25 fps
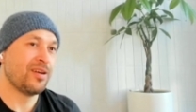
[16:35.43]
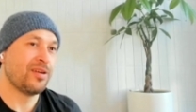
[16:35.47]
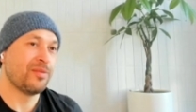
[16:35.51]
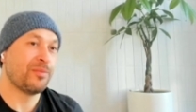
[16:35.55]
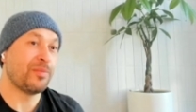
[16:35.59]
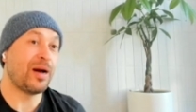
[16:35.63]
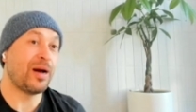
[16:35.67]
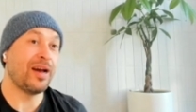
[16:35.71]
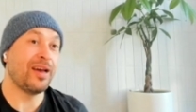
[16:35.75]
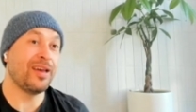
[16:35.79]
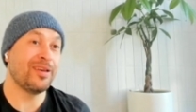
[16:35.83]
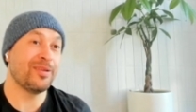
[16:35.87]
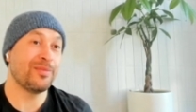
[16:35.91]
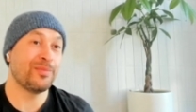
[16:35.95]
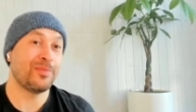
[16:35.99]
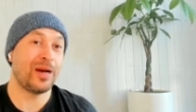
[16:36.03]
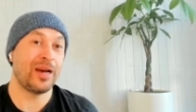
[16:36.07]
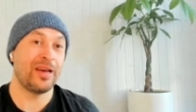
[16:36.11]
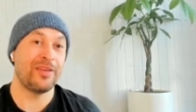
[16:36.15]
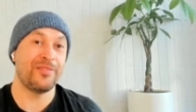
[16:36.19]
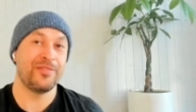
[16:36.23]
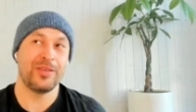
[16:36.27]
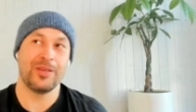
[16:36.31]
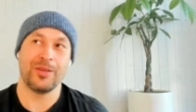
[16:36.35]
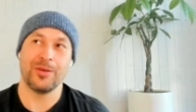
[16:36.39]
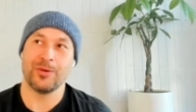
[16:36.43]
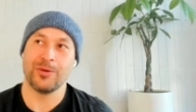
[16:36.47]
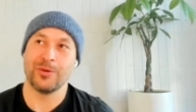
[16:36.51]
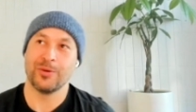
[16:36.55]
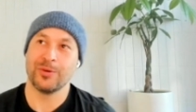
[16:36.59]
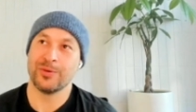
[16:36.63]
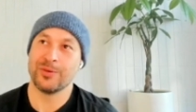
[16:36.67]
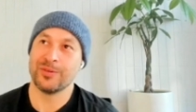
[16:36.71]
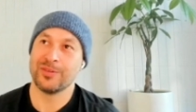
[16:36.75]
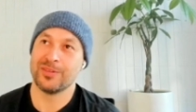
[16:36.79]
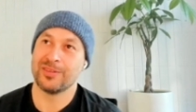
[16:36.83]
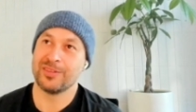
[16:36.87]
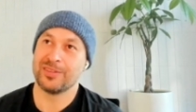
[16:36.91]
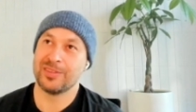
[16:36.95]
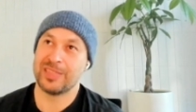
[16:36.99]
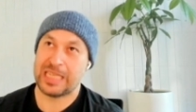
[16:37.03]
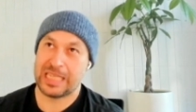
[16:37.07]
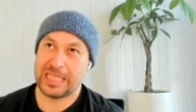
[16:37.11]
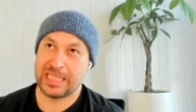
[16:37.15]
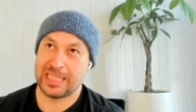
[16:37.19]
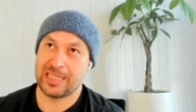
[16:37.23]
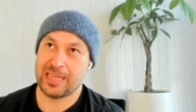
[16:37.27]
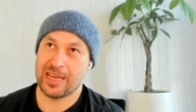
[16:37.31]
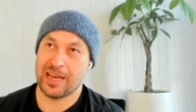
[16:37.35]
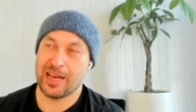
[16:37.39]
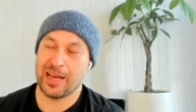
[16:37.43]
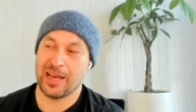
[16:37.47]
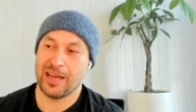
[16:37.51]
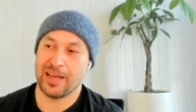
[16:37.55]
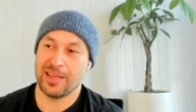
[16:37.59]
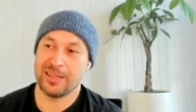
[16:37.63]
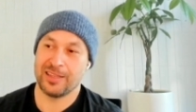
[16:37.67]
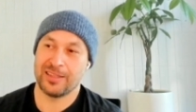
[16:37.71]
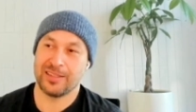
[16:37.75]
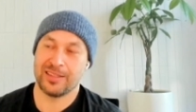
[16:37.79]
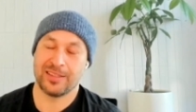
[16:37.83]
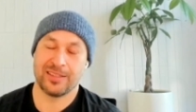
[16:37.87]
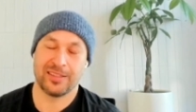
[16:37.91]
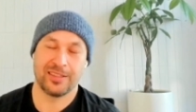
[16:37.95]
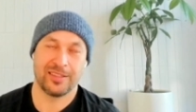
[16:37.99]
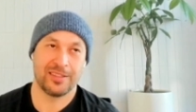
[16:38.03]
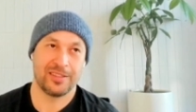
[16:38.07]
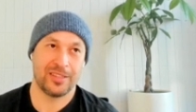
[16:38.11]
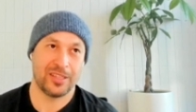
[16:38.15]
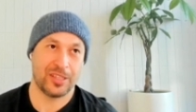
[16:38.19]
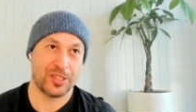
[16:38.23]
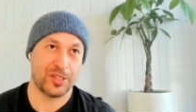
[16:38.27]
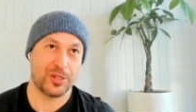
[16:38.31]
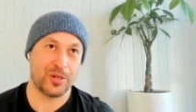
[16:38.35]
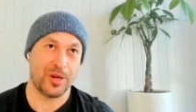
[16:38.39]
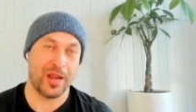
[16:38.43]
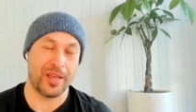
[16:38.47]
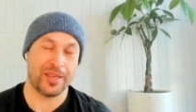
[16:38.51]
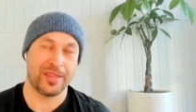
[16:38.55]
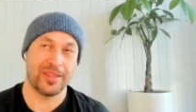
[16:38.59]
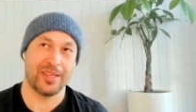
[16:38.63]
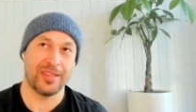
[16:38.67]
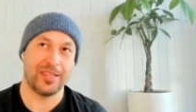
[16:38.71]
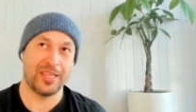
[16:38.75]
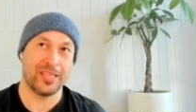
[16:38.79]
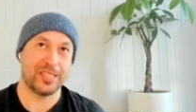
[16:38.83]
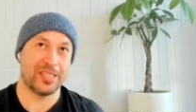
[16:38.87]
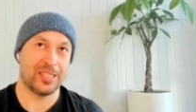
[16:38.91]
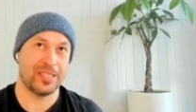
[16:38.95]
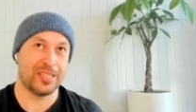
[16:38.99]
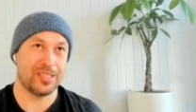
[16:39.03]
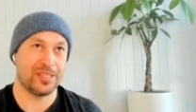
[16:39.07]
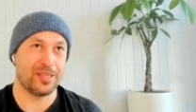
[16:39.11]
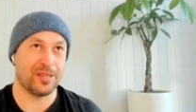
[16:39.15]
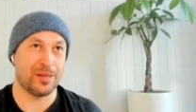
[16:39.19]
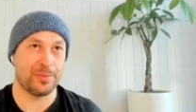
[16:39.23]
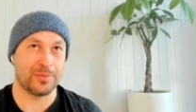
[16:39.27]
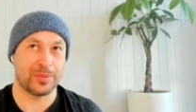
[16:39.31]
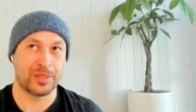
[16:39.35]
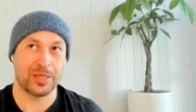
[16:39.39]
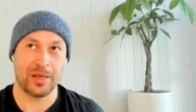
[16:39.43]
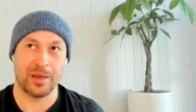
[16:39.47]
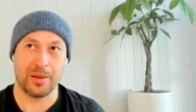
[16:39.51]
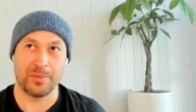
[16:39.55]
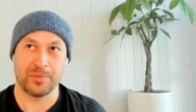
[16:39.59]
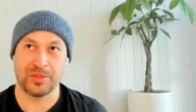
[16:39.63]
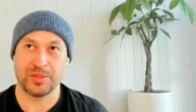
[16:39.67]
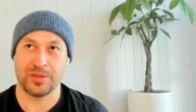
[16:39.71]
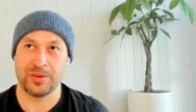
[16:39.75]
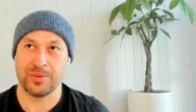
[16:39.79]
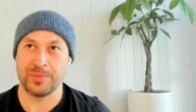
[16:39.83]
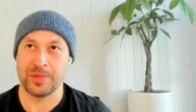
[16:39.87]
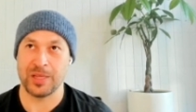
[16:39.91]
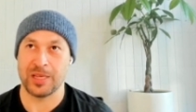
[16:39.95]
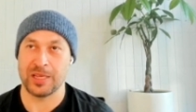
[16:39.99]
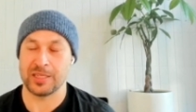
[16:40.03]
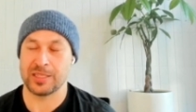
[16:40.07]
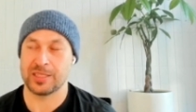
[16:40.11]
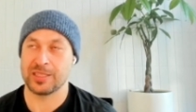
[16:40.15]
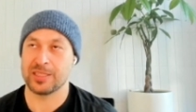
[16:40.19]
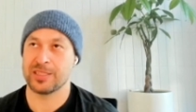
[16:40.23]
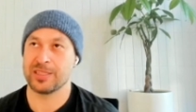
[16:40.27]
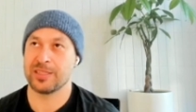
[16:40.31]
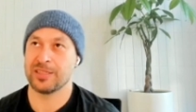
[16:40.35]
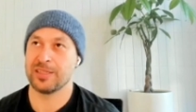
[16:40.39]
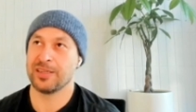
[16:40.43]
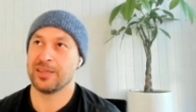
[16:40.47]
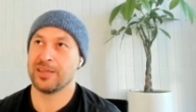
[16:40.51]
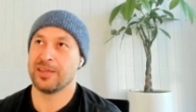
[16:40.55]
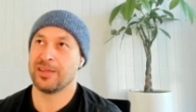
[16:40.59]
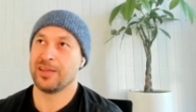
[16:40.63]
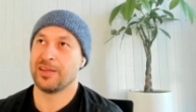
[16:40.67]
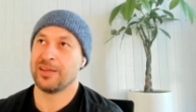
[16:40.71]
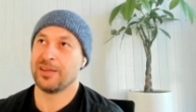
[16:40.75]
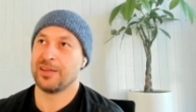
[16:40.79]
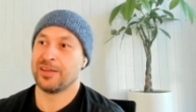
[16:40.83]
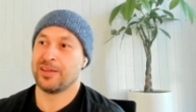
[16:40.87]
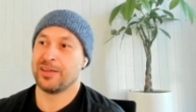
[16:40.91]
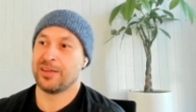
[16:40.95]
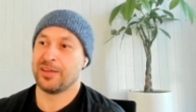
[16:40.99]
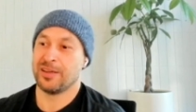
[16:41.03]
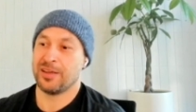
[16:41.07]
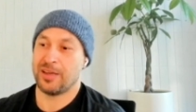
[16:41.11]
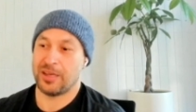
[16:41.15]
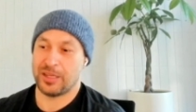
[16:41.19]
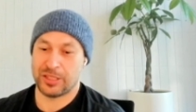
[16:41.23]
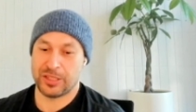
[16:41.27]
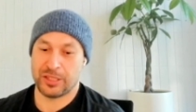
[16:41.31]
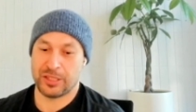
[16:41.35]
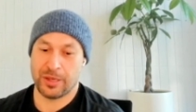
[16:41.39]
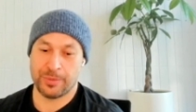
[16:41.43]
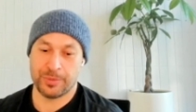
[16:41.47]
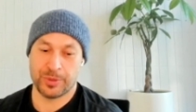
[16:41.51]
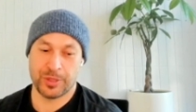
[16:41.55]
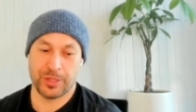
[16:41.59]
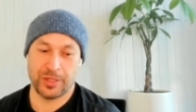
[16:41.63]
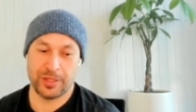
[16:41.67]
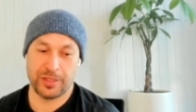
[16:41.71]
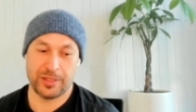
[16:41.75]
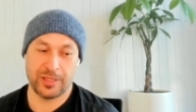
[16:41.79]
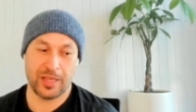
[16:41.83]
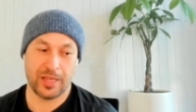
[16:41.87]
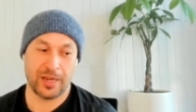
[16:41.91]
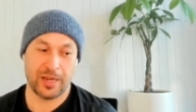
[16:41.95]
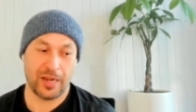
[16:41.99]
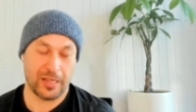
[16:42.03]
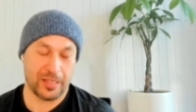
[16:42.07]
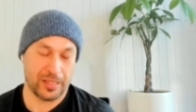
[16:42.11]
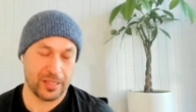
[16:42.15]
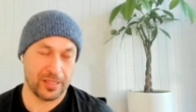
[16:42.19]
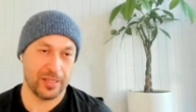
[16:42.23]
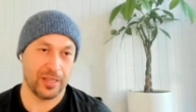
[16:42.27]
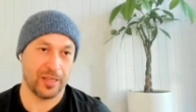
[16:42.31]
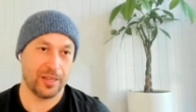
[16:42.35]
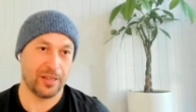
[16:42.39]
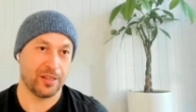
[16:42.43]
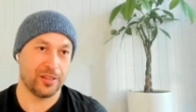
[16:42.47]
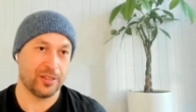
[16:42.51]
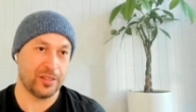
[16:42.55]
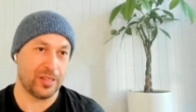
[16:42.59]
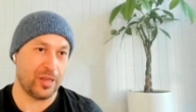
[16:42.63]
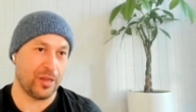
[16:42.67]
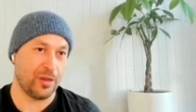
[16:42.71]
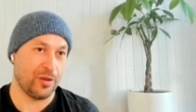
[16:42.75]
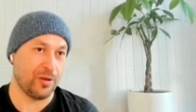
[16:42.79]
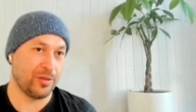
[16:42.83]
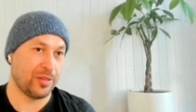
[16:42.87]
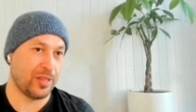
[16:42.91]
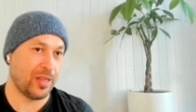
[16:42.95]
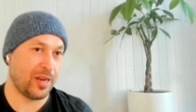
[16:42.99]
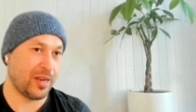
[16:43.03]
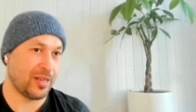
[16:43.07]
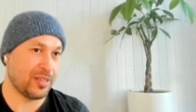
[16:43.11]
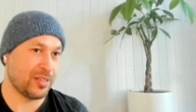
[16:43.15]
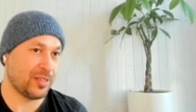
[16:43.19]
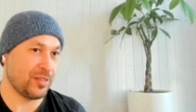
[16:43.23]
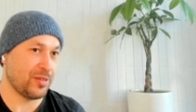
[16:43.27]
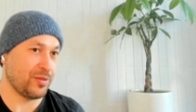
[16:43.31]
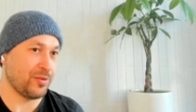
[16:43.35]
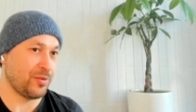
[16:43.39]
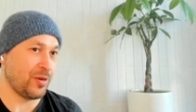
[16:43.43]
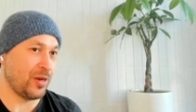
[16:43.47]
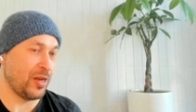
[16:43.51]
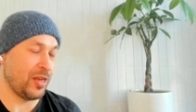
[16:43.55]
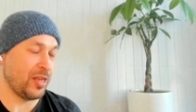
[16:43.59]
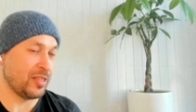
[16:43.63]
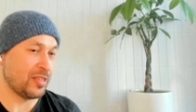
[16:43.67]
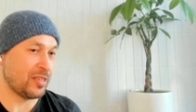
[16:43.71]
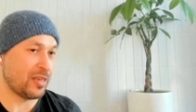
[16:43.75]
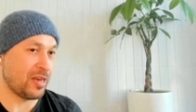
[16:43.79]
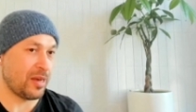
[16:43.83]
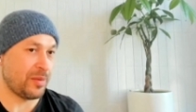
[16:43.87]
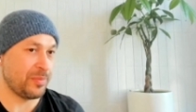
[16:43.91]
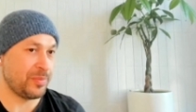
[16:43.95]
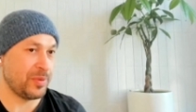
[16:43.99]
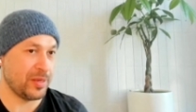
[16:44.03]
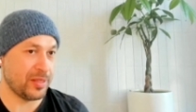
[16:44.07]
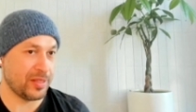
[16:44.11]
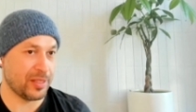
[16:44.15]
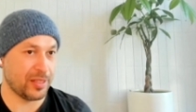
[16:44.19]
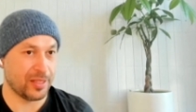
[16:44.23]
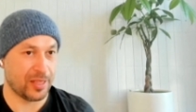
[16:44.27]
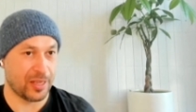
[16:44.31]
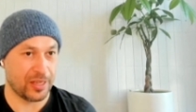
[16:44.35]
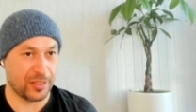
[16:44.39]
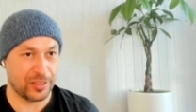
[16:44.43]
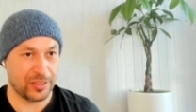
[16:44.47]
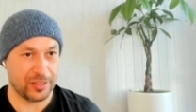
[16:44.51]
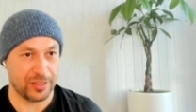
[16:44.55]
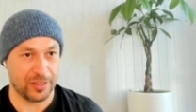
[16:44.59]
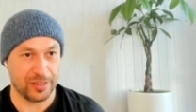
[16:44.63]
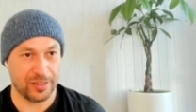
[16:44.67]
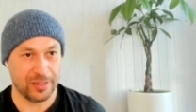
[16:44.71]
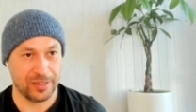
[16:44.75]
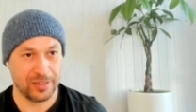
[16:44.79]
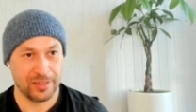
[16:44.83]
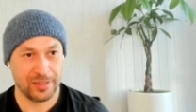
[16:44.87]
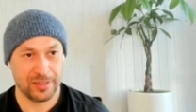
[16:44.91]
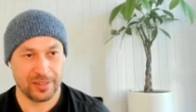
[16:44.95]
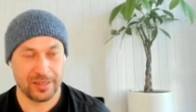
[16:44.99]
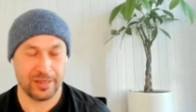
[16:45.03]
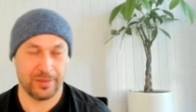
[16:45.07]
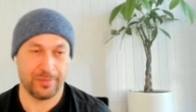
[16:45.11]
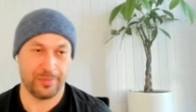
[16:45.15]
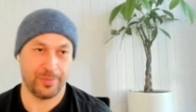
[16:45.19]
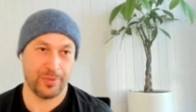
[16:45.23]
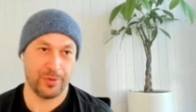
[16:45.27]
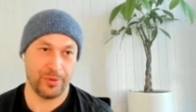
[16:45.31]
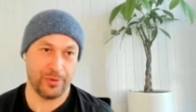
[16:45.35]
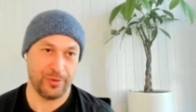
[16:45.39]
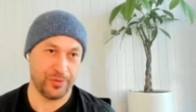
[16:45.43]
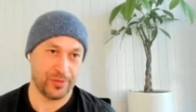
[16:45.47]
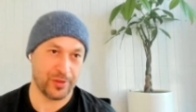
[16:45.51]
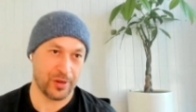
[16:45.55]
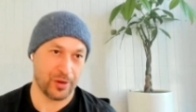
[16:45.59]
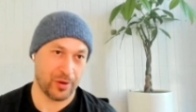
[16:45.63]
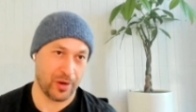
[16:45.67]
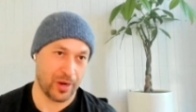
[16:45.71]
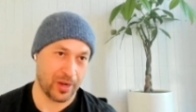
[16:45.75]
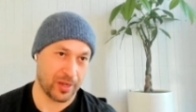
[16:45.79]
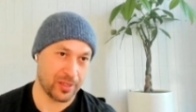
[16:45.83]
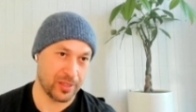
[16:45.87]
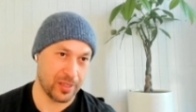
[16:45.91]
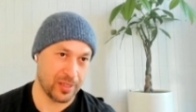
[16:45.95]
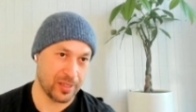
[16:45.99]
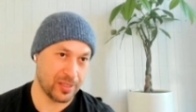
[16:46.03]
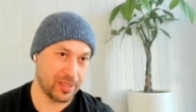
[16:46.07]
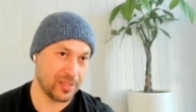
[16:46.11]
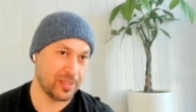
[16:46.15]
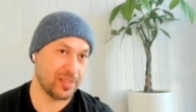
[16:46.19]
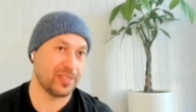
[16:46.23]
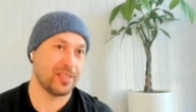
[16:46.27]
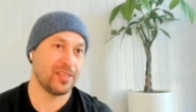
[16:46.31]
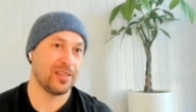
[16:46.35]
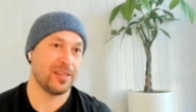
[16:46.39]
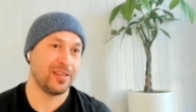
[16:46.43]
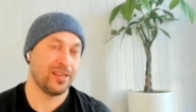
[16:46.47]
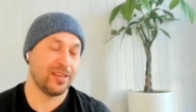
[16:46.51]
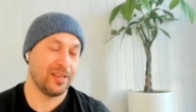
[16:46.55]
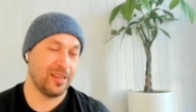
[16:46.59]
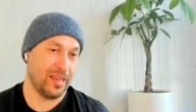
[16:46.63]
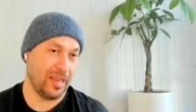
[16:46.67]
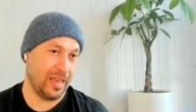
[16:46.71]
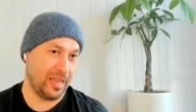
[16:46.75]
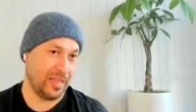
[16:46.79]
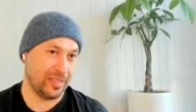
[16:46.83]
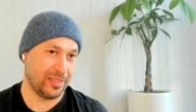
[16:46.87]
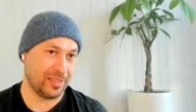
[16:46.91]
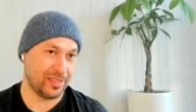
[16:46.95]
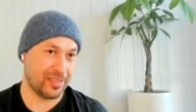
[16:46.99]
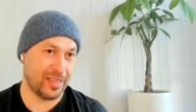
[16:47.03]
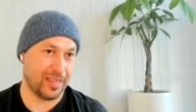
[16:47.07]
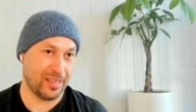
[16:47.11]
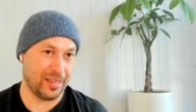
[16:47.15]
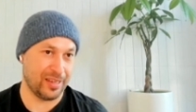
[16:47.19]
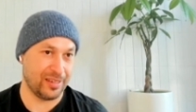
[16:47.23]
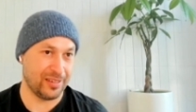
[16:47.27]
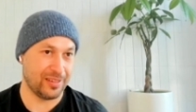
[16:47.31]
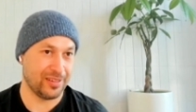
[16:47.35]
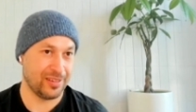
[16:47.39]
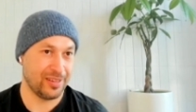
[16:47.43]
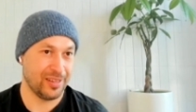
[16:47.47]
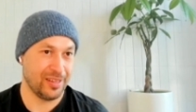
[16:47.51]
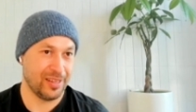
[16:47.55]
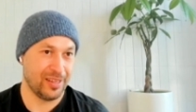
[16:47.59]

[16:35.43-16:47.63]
Well, my view is that the strength of these systems comes from this assumption that a single node that has the right copy of the ledger can prove correctness and can